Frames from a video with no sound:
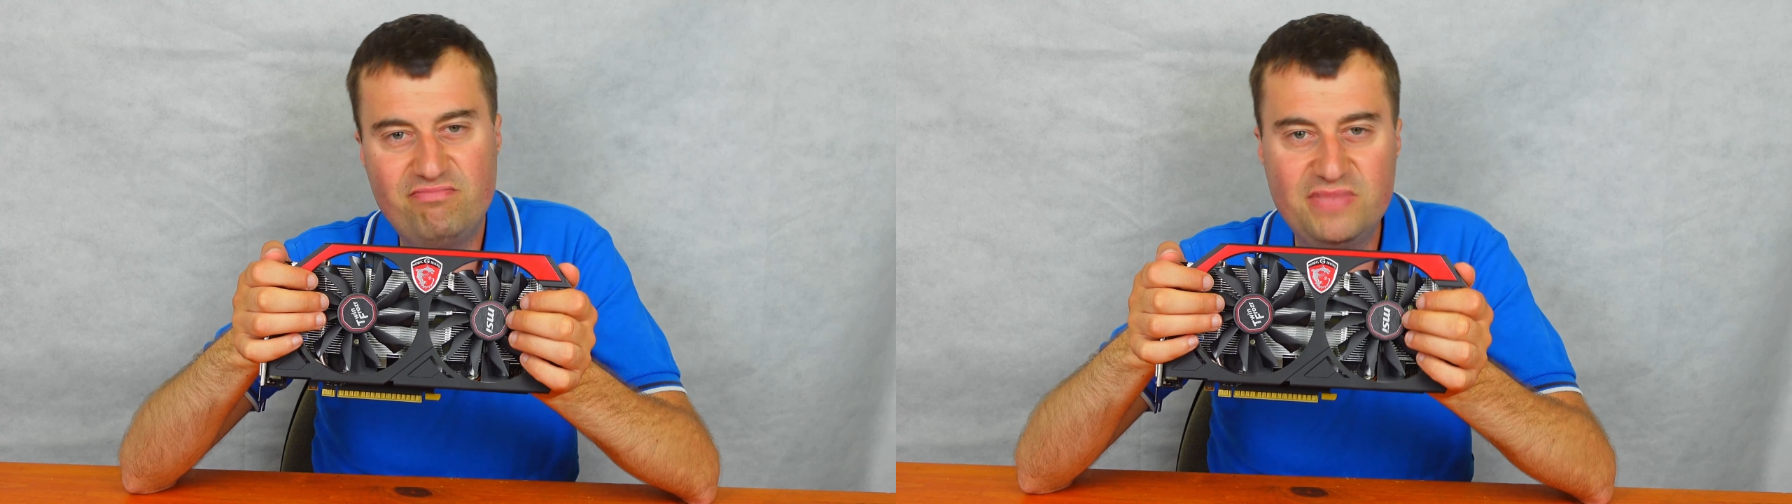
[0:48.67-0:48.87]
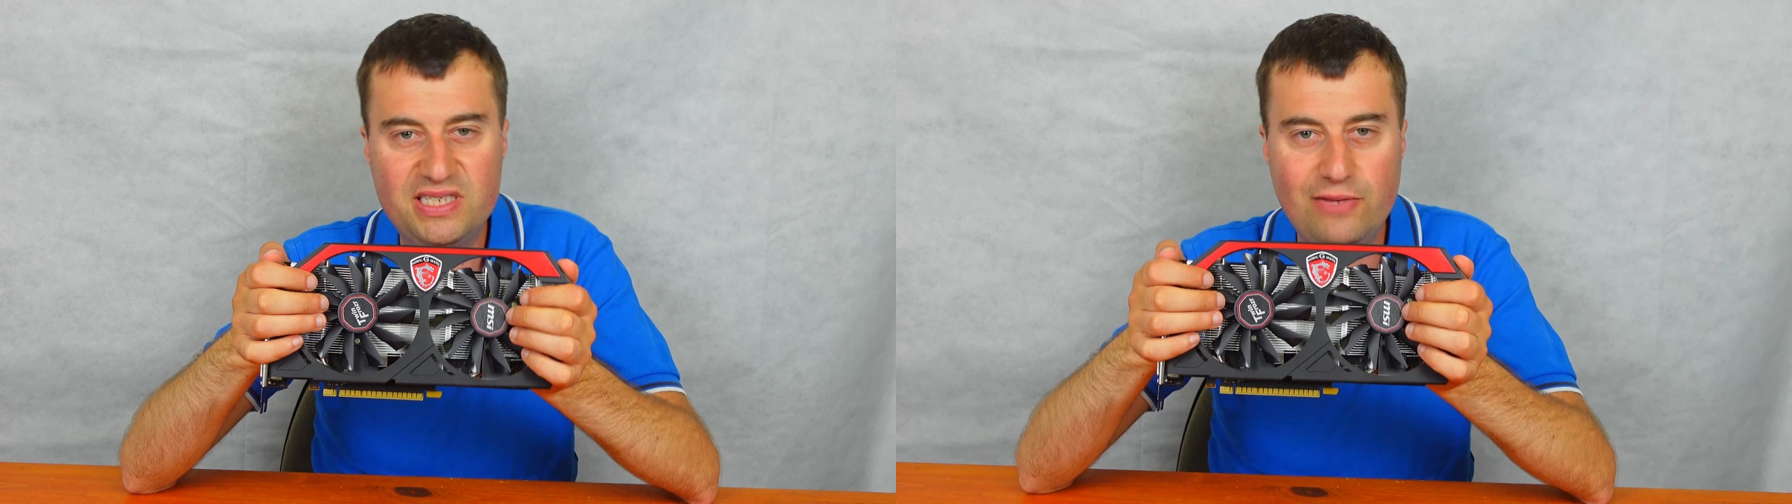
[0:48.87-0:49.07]

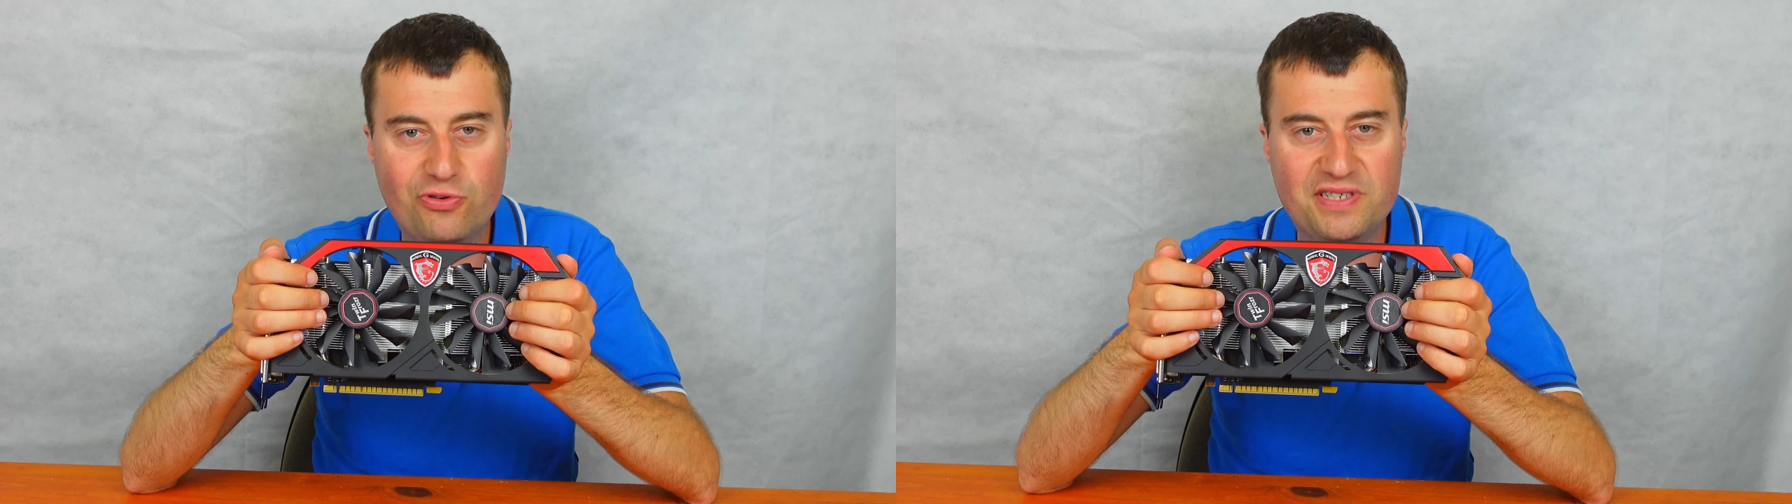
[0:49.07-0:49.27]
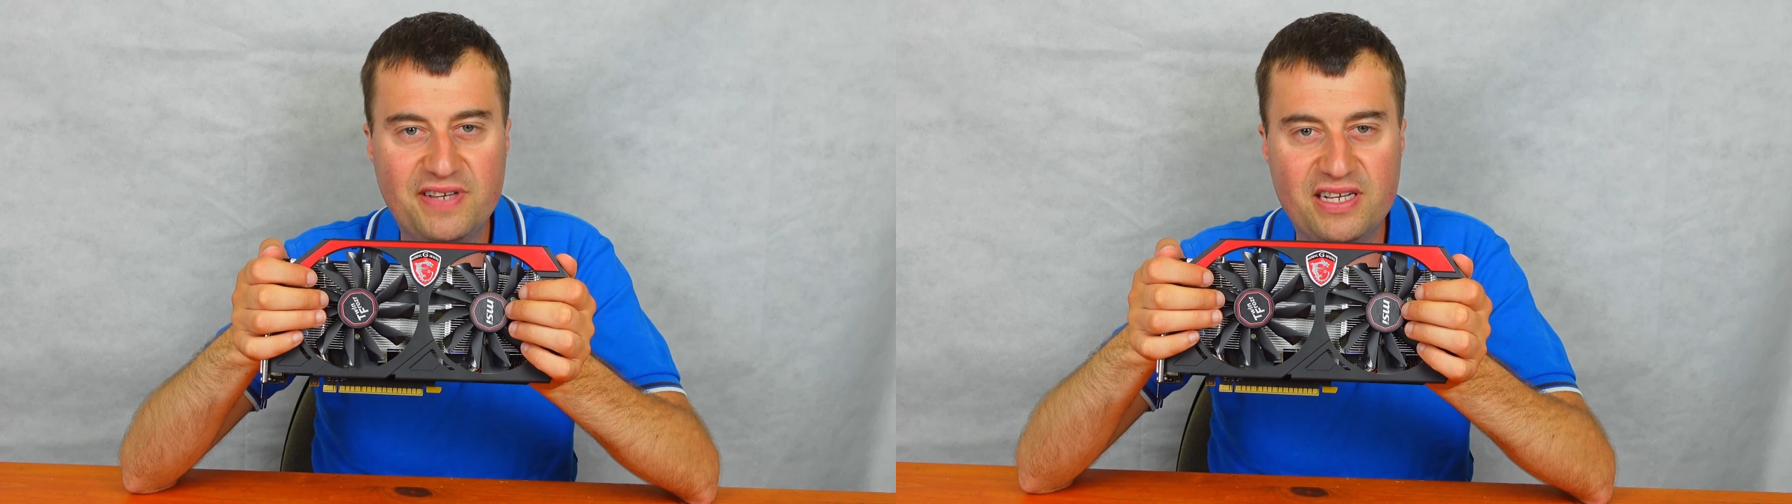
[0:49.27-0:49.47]
see what
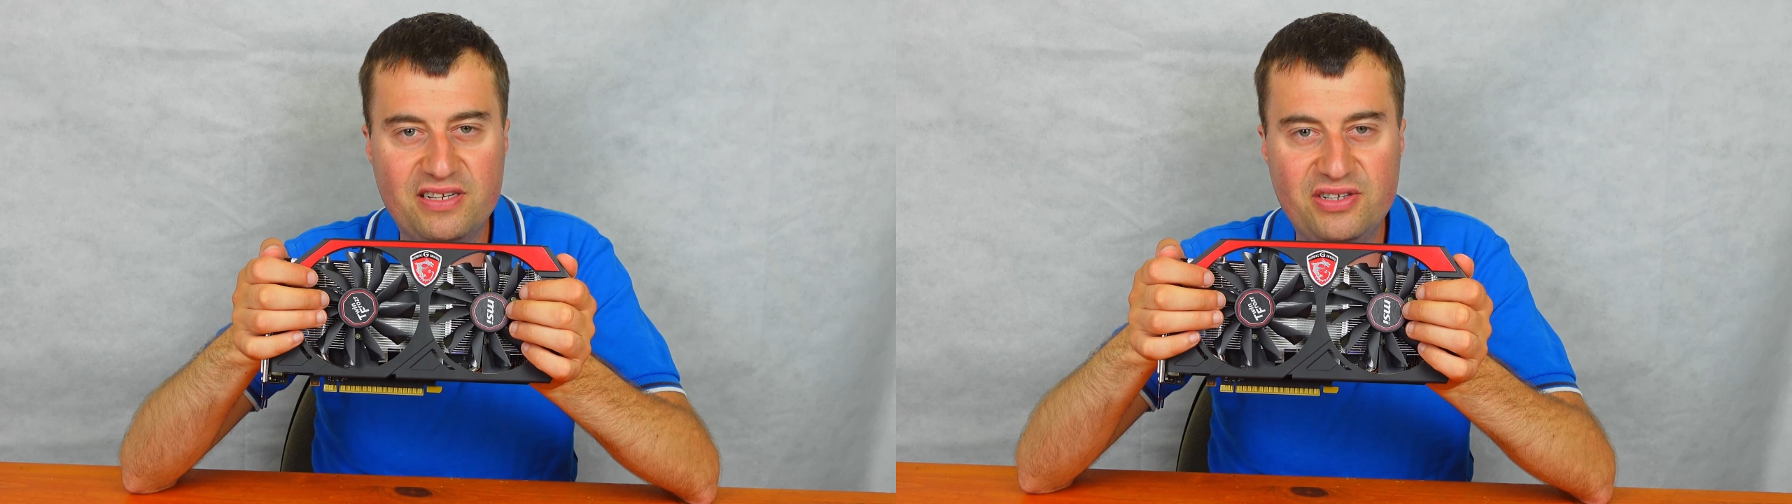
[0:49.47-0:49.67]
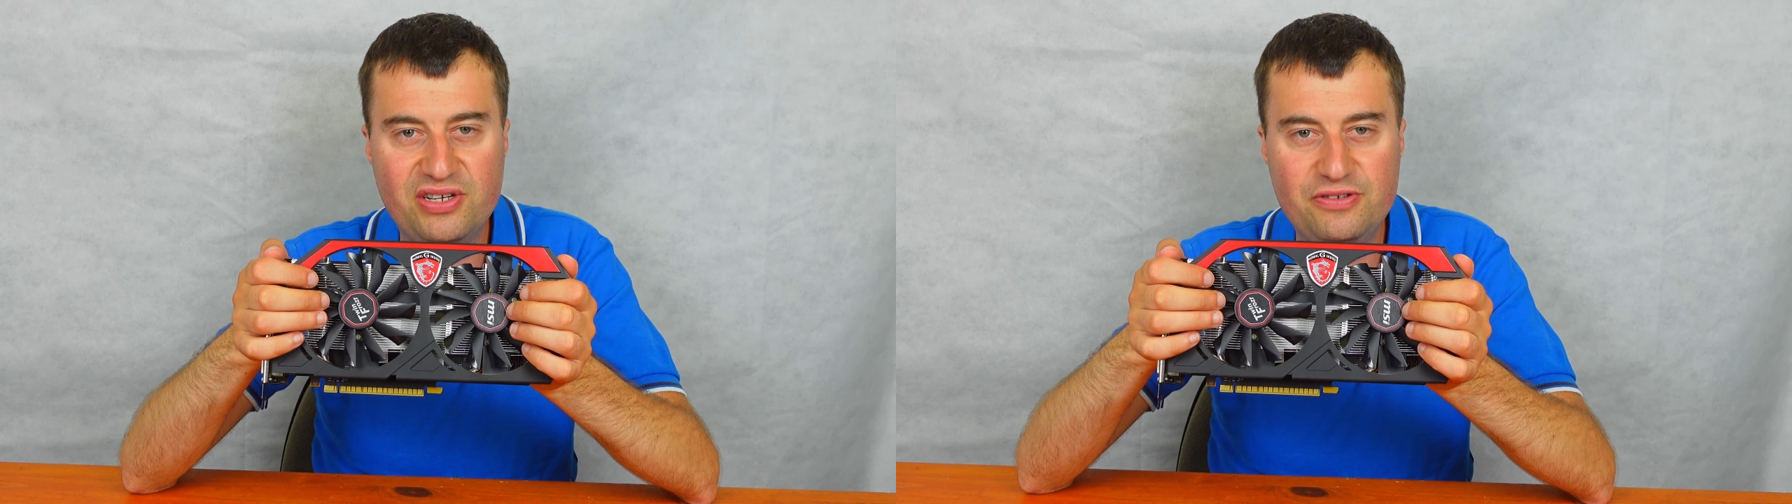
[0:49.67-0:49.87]
this thing
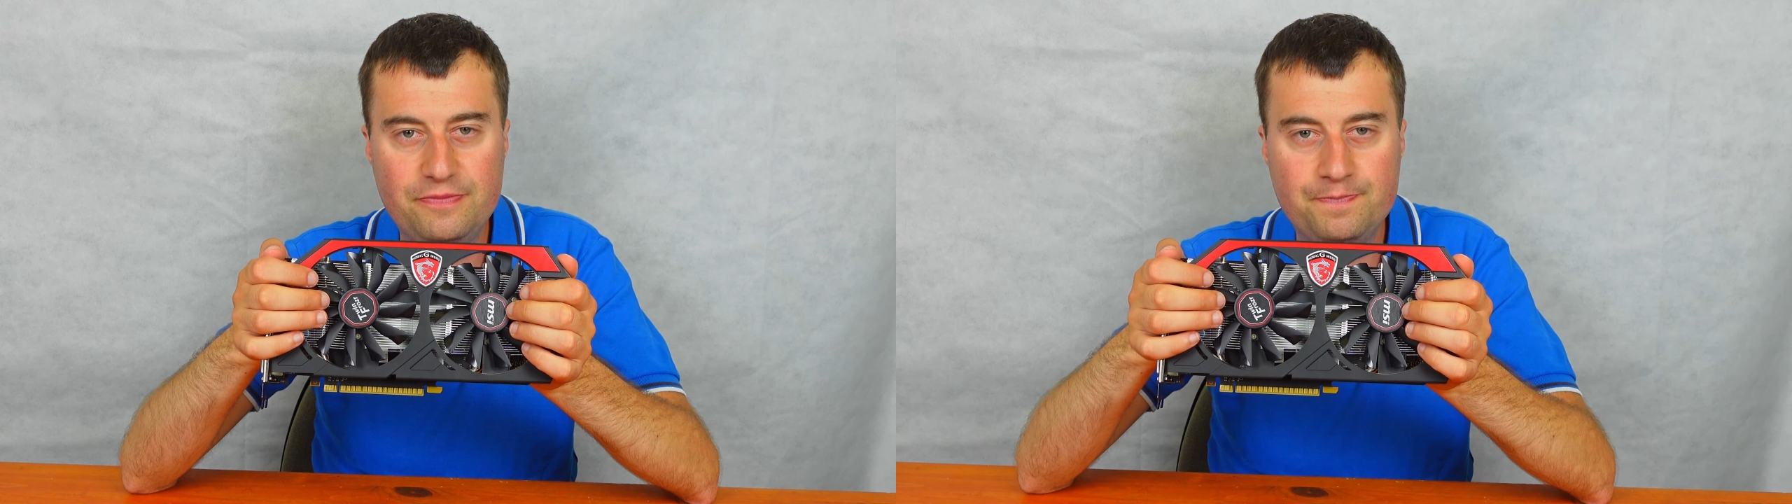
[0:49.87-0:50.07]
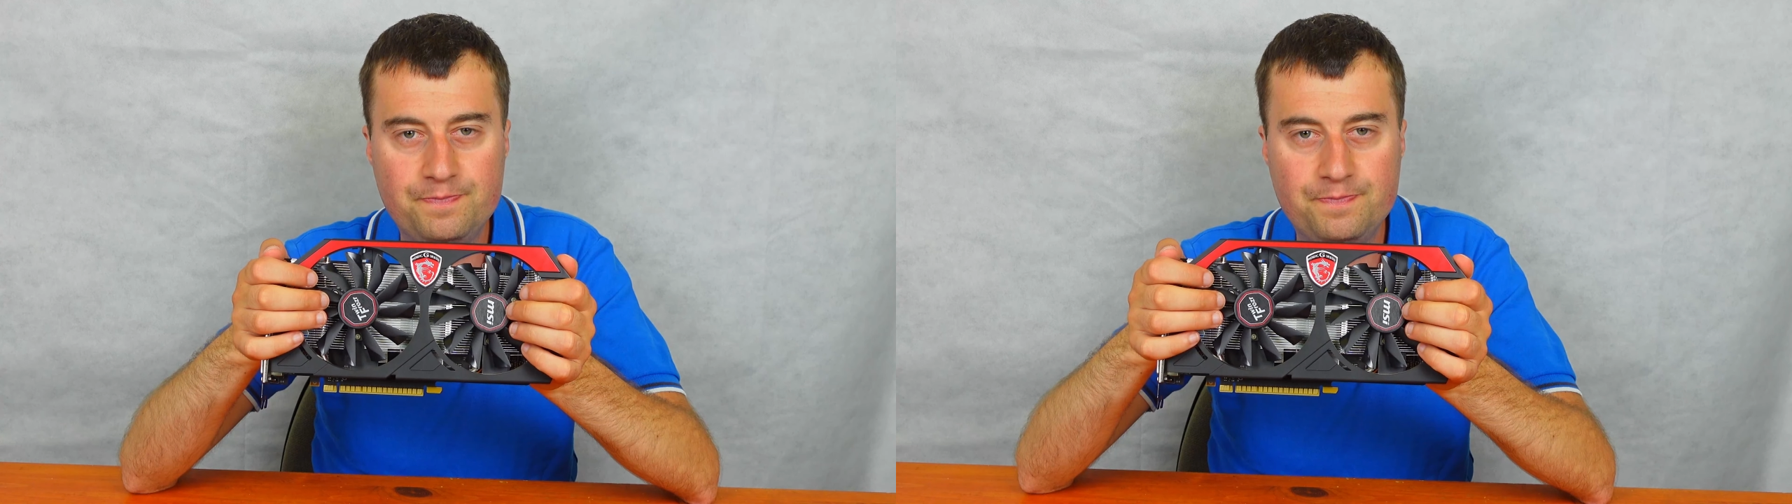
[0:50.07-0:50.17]
can do.